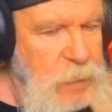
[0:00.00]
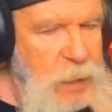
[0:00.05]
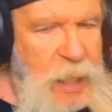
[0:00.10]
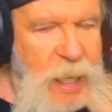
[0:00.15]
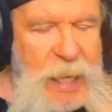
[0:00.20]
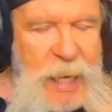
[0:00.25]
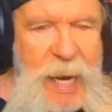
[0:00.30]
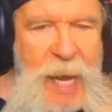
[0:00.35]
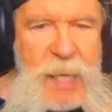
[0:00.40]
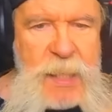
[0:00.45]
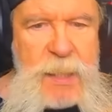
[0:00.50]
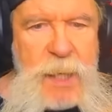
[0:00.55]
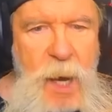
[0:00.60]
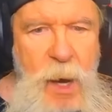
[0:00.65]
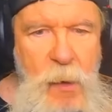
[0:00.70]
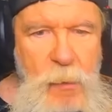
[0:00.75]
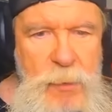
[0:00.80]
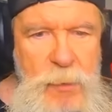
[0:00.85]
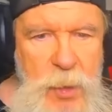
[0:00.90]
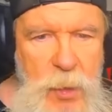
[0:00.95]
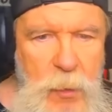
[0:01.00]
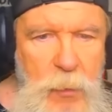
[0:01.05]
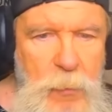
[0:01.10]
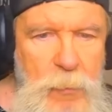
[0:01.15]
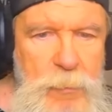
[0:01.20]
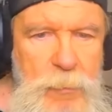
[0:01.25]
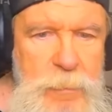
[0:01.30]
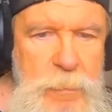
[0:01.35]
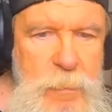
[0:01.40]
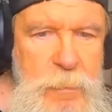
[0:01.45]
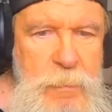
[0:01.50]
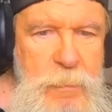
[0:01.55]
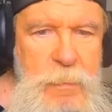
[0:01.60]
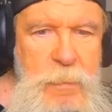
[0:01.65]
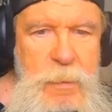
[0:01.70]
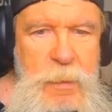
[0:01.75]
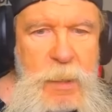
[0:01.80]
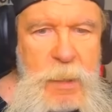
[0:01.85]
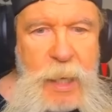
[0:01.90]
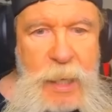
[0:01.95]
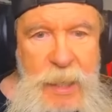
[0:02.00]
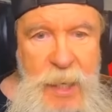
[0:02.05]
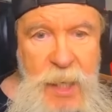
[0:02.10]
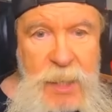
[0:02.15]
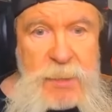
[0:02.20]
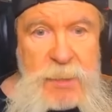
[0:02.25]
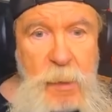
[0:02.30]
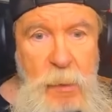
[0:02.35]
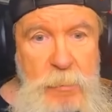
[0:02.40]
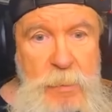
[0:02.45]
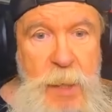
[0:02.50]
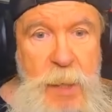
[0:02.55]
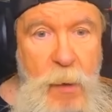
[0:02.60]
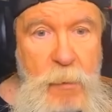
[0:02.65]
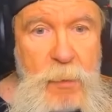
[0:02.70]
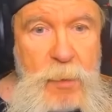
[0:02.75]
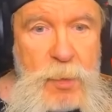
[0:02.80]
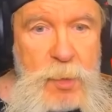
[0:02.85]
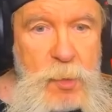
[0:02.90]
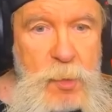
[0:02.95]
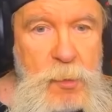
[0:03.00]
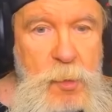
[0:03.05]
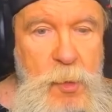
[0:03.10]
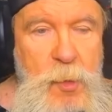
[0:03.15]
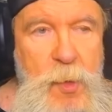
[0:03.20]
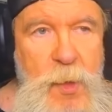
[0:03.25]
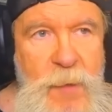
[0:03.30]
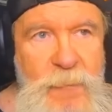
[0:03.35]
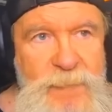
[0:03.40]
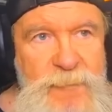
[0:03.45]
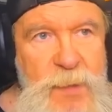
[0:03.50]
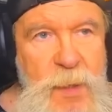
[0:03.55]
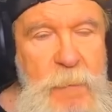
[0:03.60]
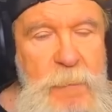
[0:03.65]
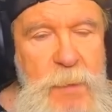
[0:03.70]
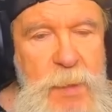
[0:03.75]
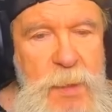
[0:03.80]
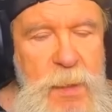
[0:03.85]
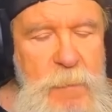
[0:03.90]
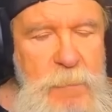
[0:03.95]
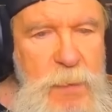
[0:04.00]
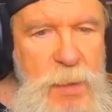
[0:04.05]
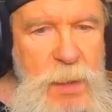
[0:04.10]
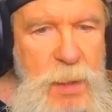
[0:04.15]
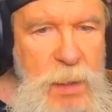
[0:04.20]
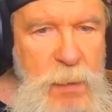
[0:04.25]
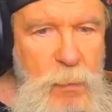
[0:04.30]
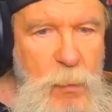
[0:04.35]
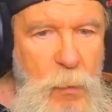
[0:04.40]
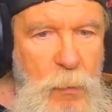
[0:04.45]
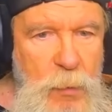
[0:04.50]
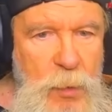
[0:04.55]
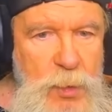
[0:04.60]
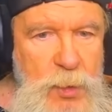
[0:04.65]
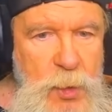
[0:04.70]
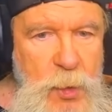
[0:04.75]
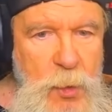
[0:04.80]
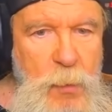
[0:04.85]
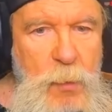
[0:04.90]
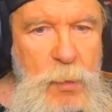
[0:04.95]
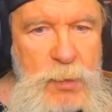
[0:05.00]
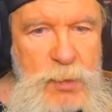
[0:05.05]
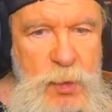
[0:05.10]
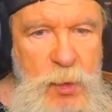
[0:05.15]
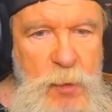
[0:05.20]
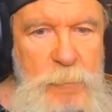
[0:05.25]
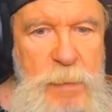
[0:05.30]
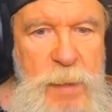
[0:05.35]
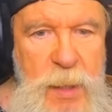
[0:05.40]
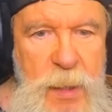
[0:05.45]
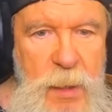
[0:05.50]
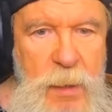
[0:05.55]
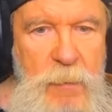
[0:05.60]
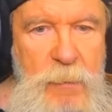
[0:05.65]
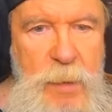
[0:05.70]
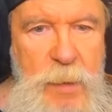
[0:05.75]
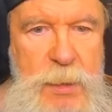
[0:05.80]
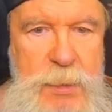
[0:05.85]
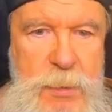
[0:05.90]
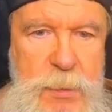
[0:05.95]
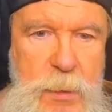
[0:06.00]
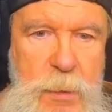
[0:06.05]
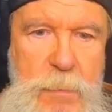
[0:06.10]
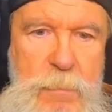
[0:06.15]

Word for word: and I call you and I start talking to you, if WWE wanted you, would you be interested?